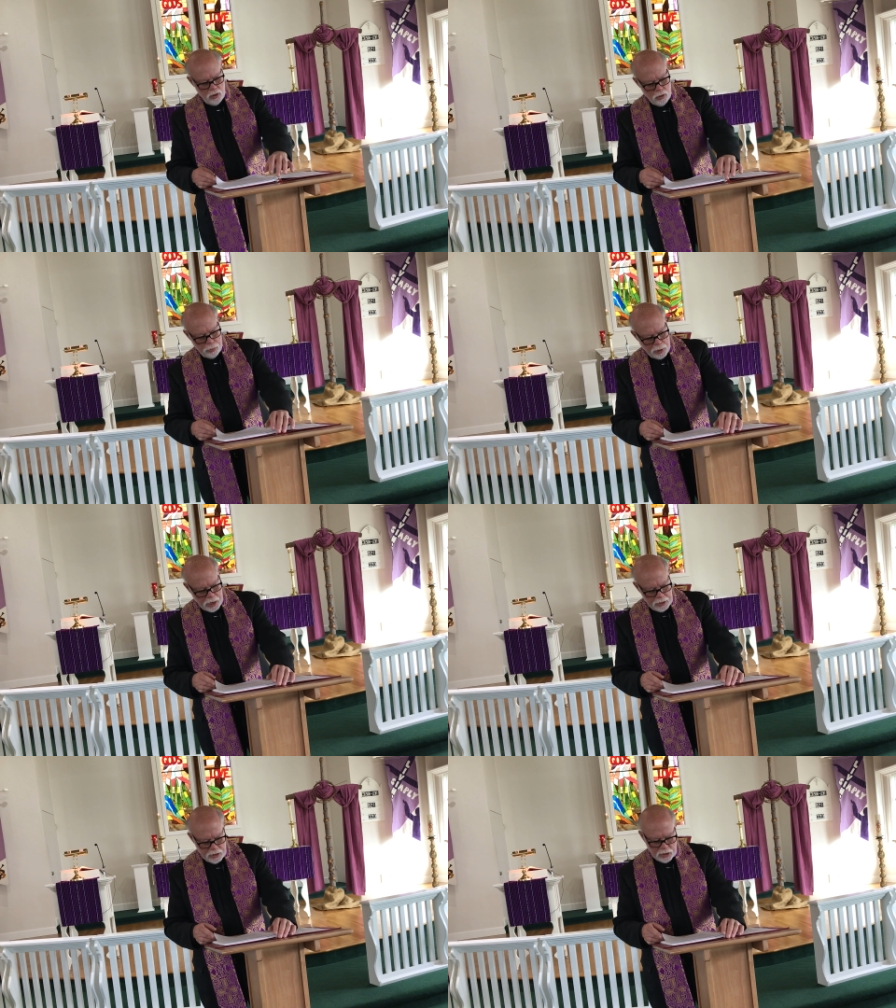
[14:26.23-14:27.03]
who
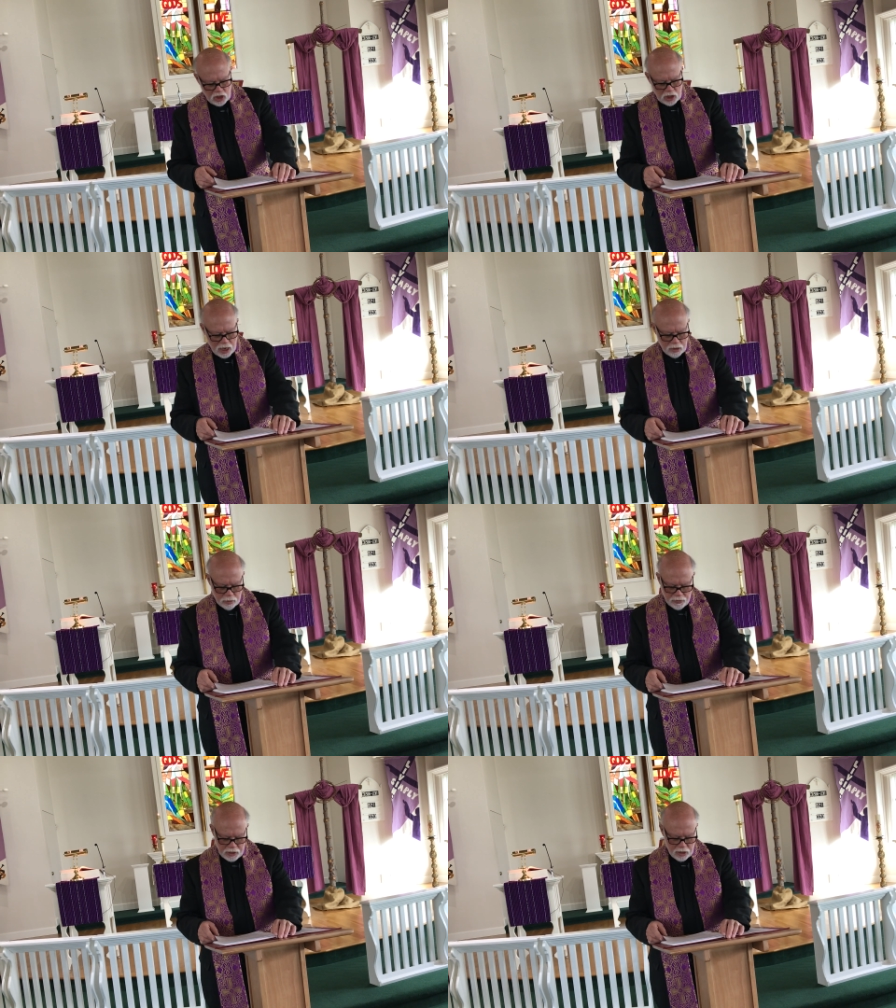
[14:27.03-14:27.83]
abide in the shadow
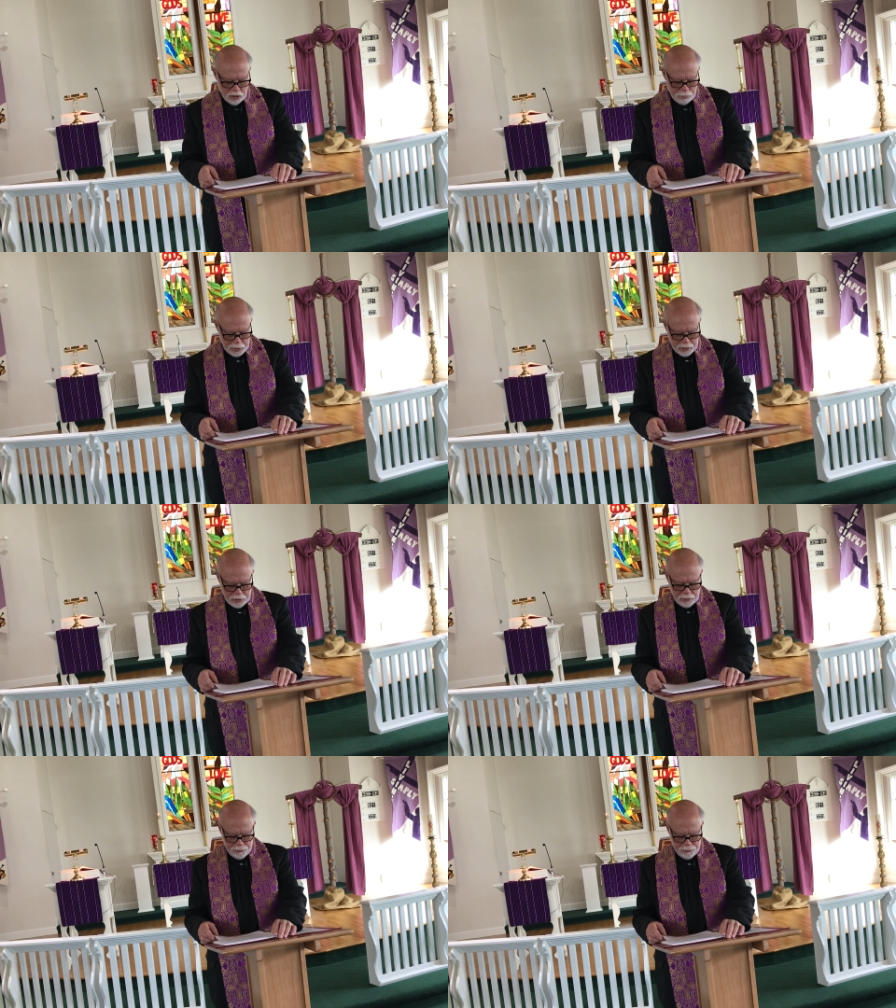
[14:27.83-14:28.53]
of the Almighty,